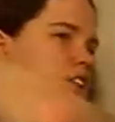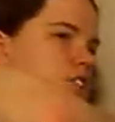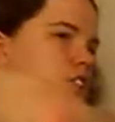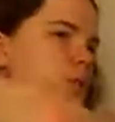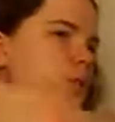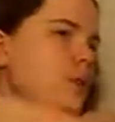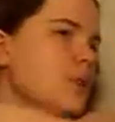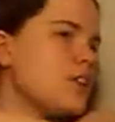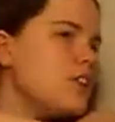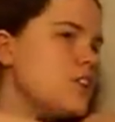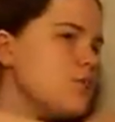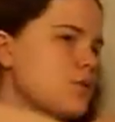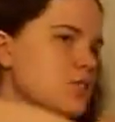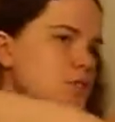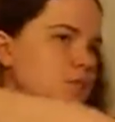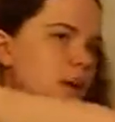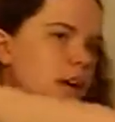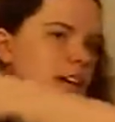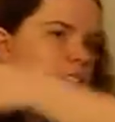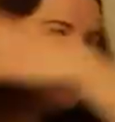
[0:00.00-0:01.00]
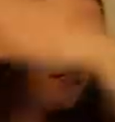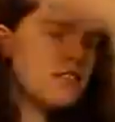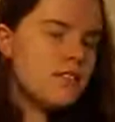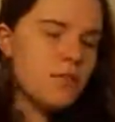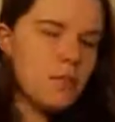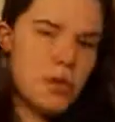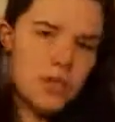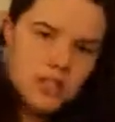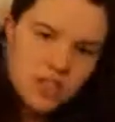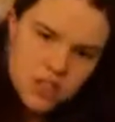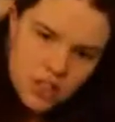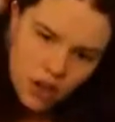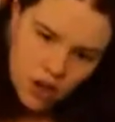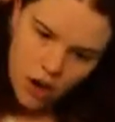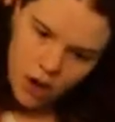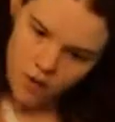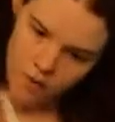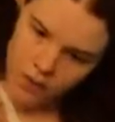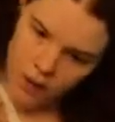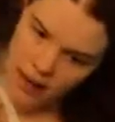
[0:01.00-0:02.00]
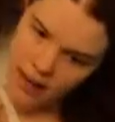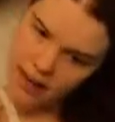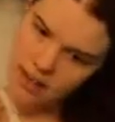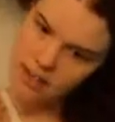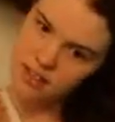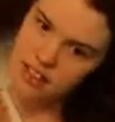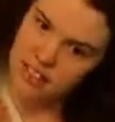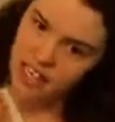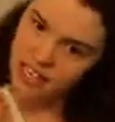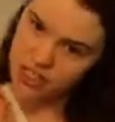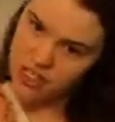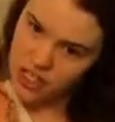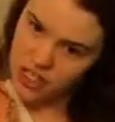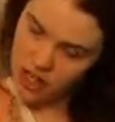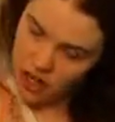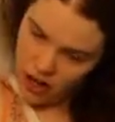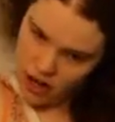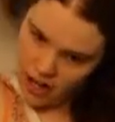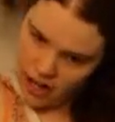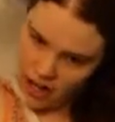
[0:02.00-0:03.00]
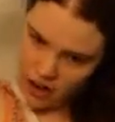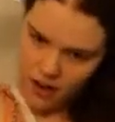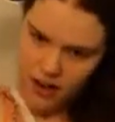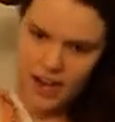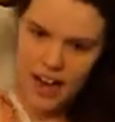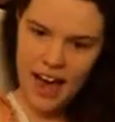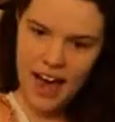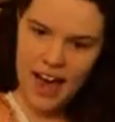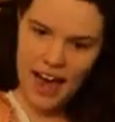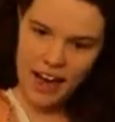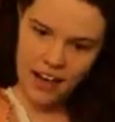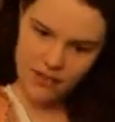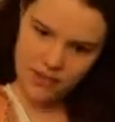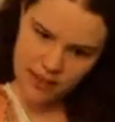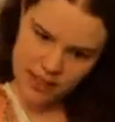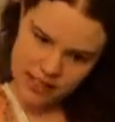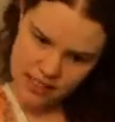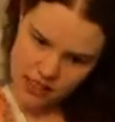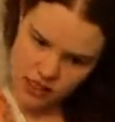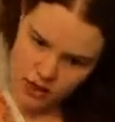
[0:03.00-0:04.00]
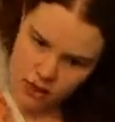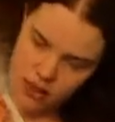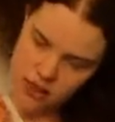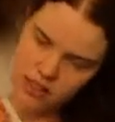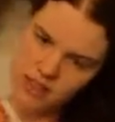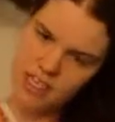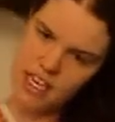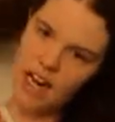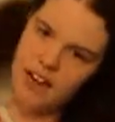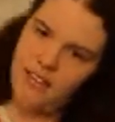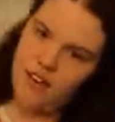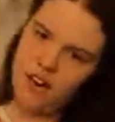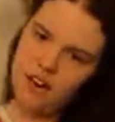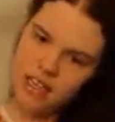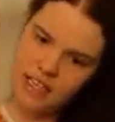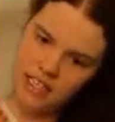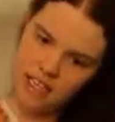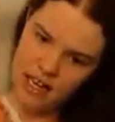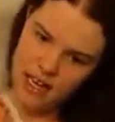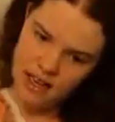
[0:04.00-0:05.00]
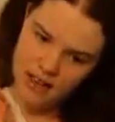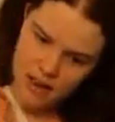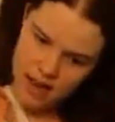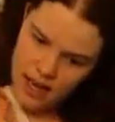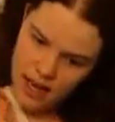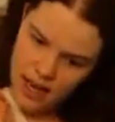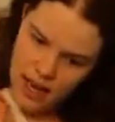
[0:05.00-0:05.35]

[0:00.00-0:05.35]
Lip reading: So what we're going to do is we're going to start off by sectioning our hair in half, as you can see I've already done.